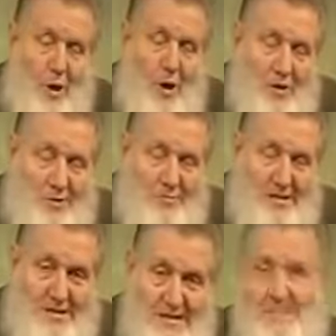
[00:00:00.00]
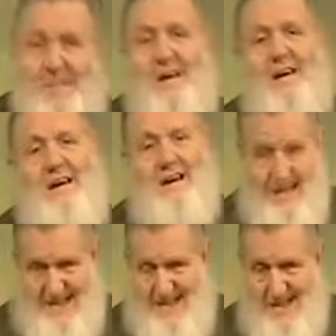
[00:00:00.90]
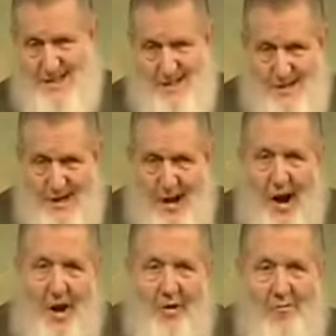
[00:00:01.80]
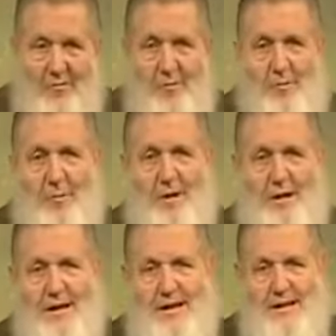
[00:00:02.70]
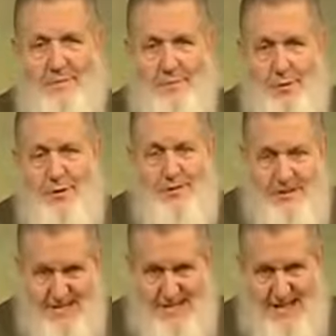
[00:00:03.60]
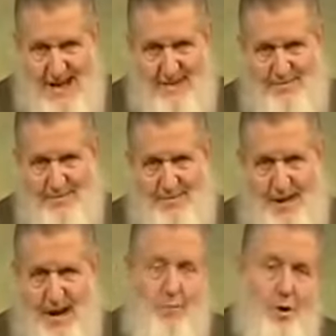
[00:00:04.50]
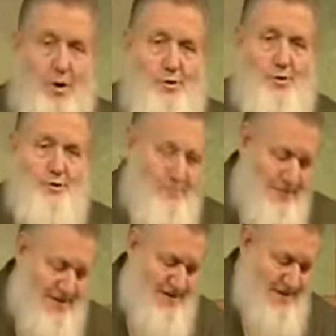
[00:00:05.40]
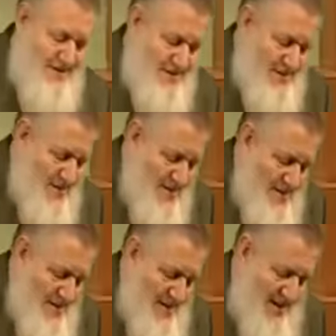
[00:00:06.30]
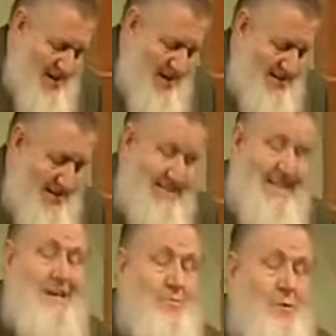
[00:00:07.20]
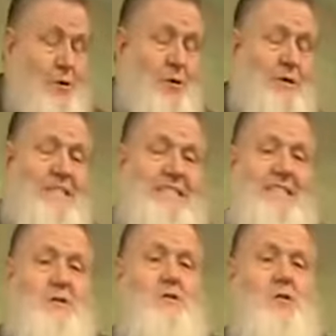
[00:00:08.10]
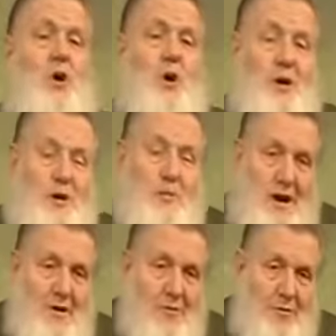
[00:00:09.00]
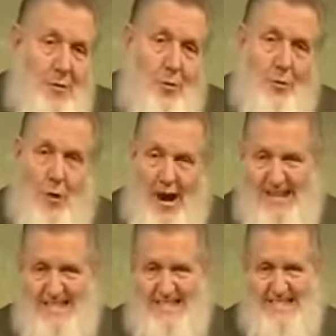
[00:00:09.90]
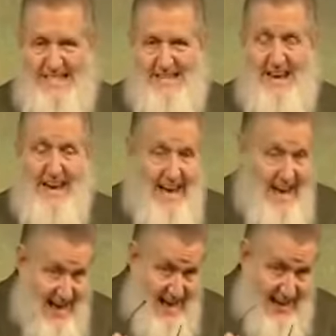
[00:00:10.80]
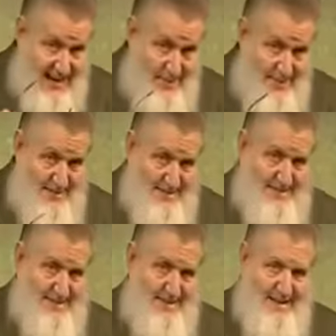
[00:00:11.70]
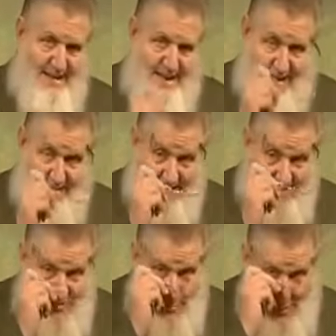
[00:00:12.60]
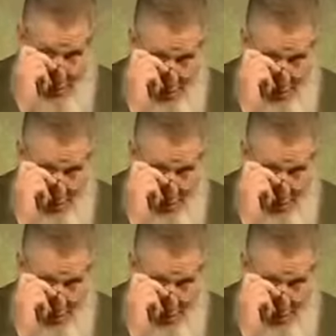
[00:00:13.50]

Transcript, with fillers: Welcome to this edition of Beauties of Islam. I'm your host, Yusuf Estes. Today we're going to continue talking about the rights and limits, and that is